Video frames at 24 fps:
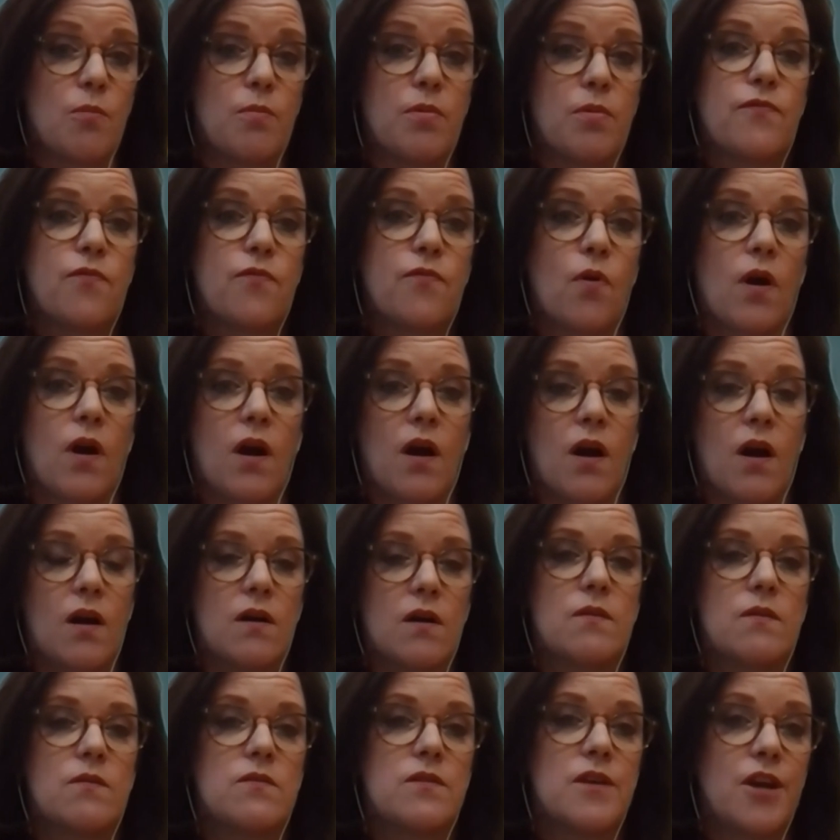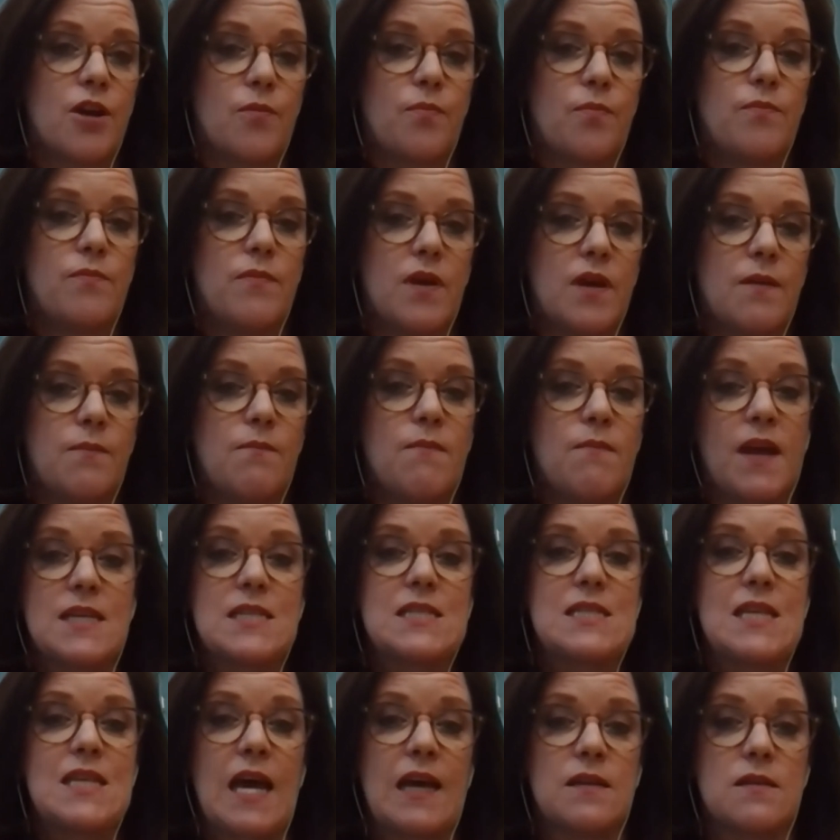before, you know, it makes
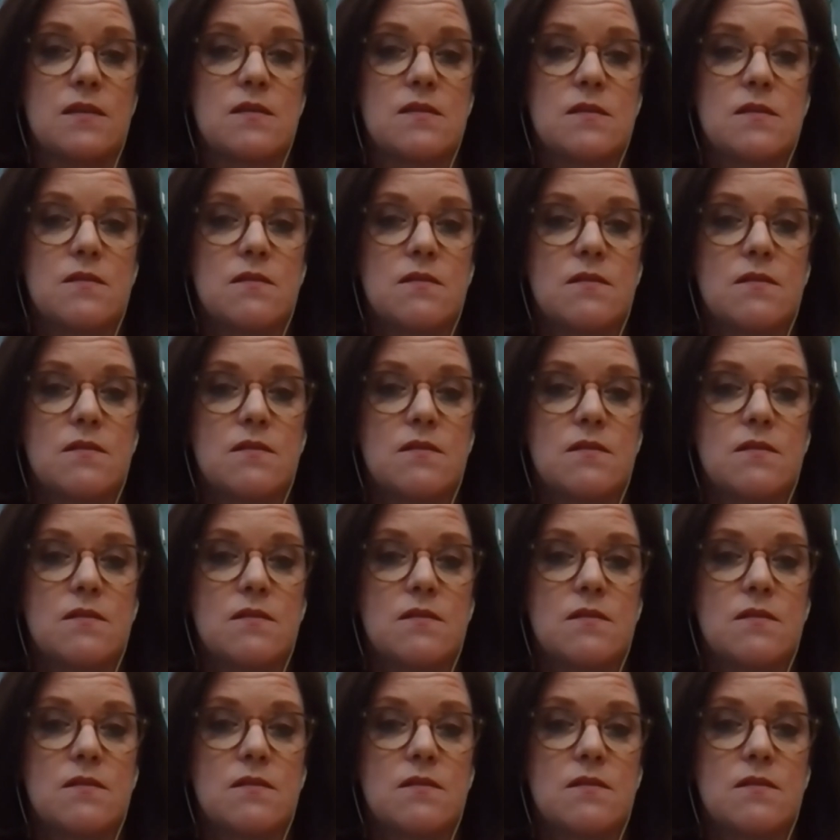sense.